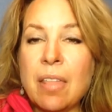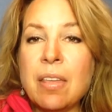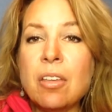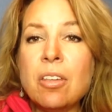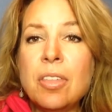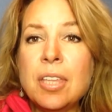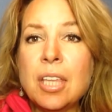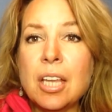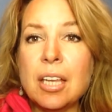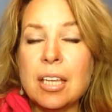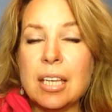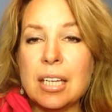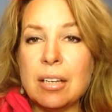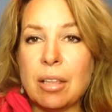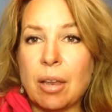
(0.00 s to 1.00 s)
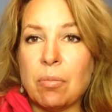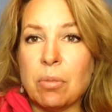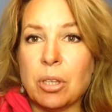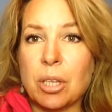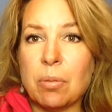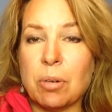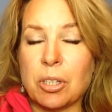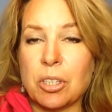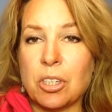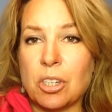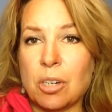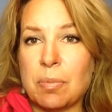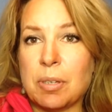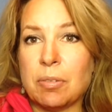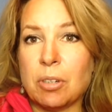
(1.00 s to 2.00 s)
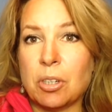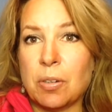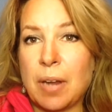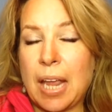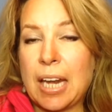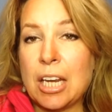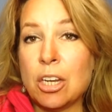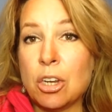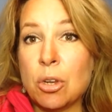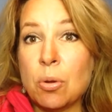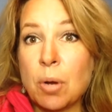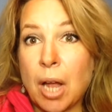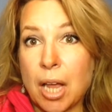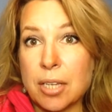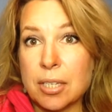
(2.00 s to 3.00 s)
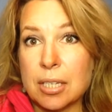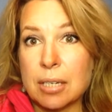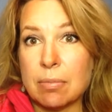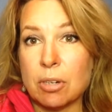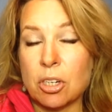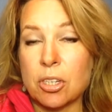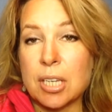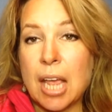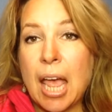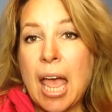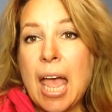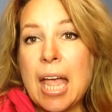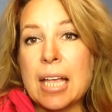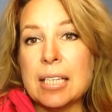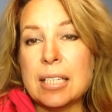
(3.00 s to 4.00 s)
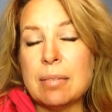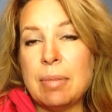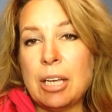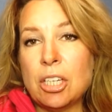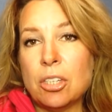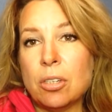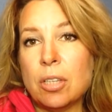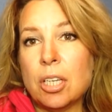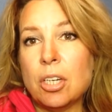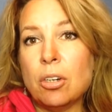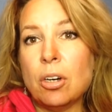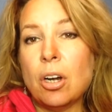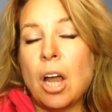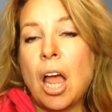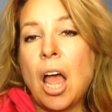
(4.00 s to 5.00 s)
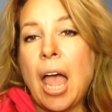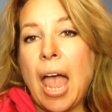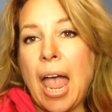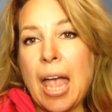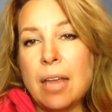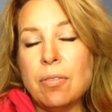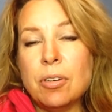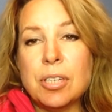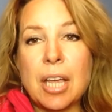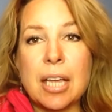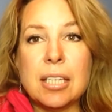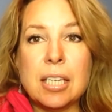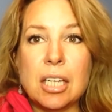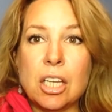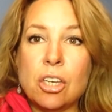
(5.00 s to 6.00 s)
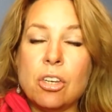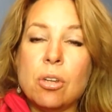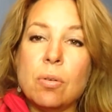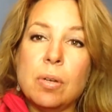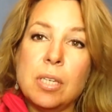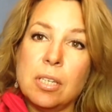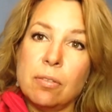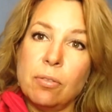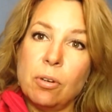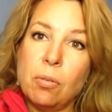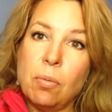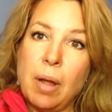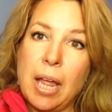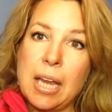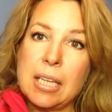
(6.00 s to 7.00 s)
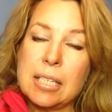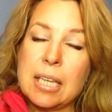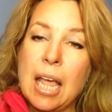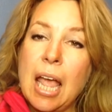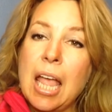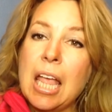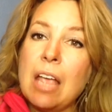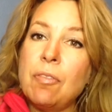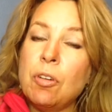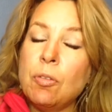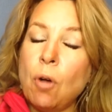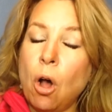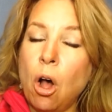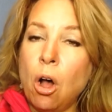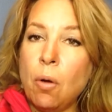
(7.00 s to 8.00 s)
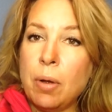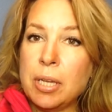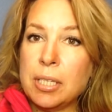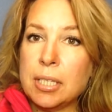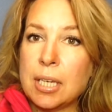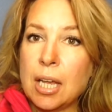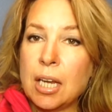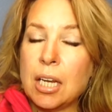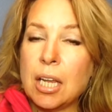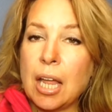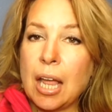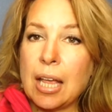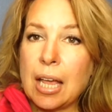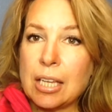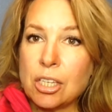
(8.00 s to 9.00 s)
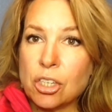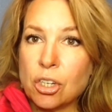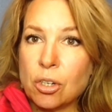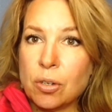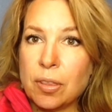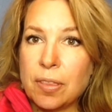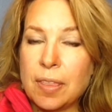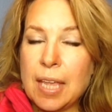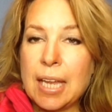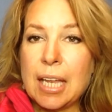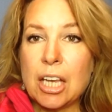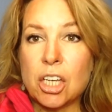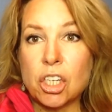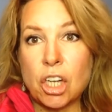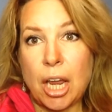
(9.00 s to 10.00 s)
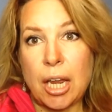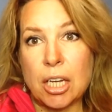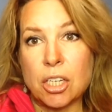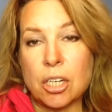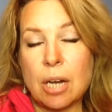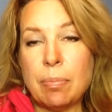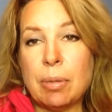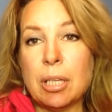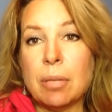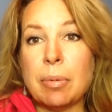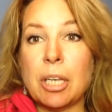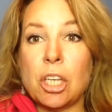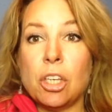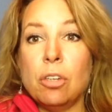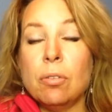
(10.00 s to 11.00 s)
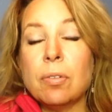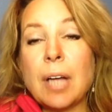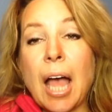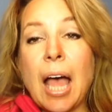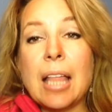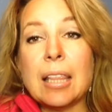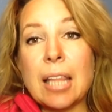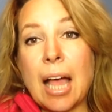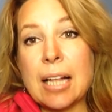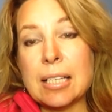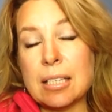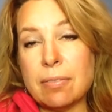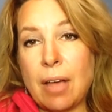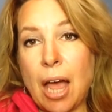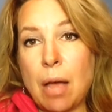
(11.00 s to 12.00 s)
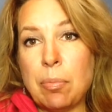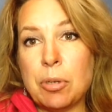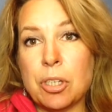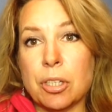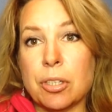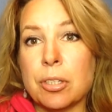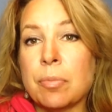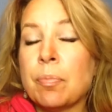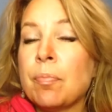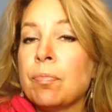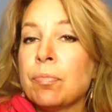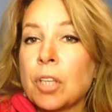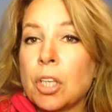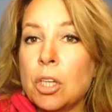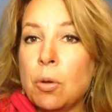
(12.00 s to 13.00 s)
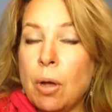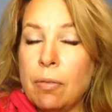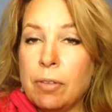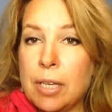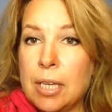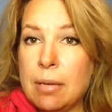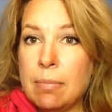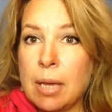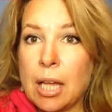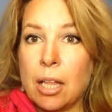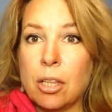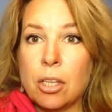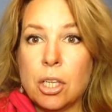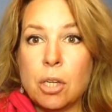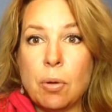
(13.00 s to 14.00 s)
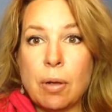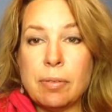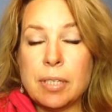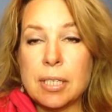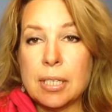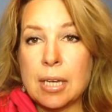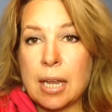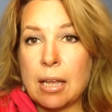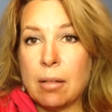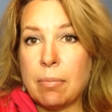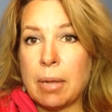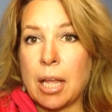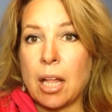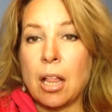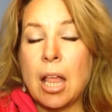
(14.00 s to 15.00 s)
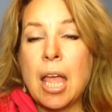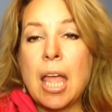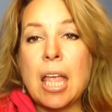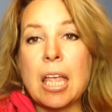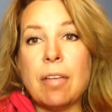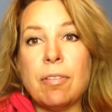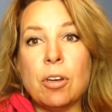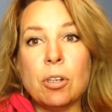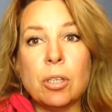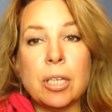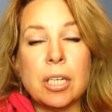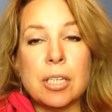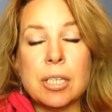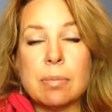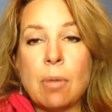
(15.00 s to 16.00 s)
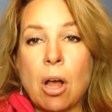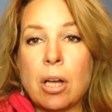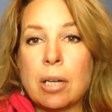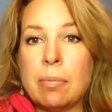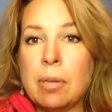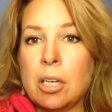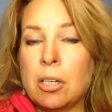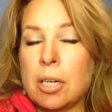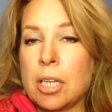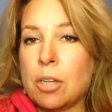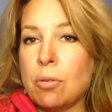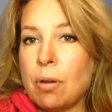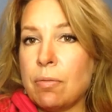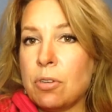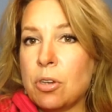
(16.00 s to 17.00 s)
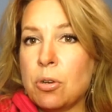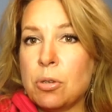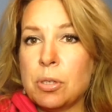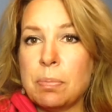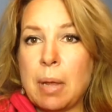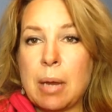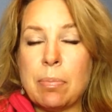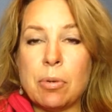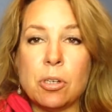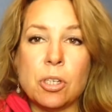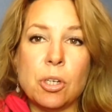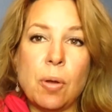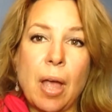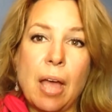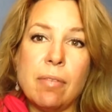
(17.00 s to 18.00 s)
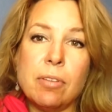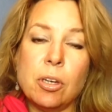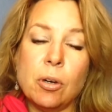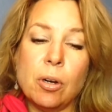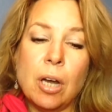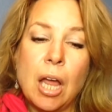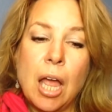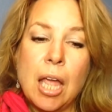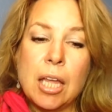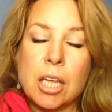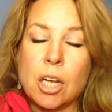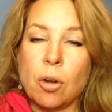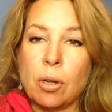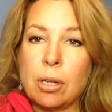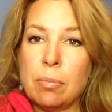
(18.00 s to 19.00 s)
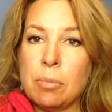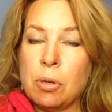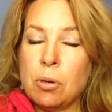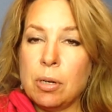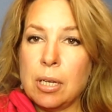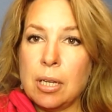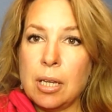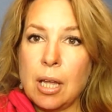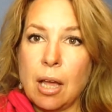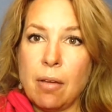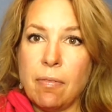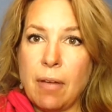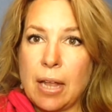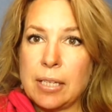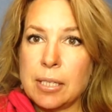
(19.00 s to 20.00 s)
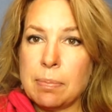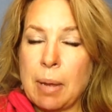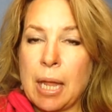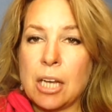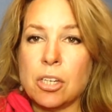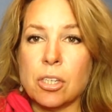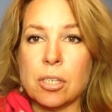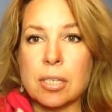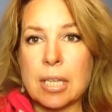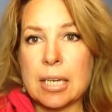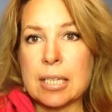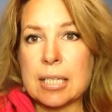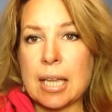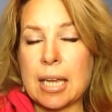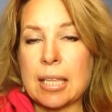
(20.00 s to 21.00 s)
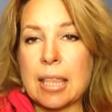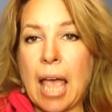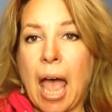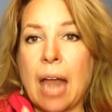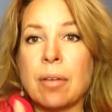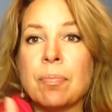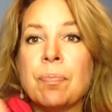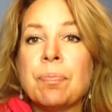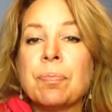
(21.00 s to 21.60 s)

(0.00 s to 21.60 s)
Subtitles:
And the other thing that really works in terms of creating new customers is to make sure that you're advertising in new and different ways. If you've always done a certain thing, change it up a little bit. You've got lots of options. You have email, you have snail mail. If you're in a small community, you have newspapers, you have your, community events pages, things like that.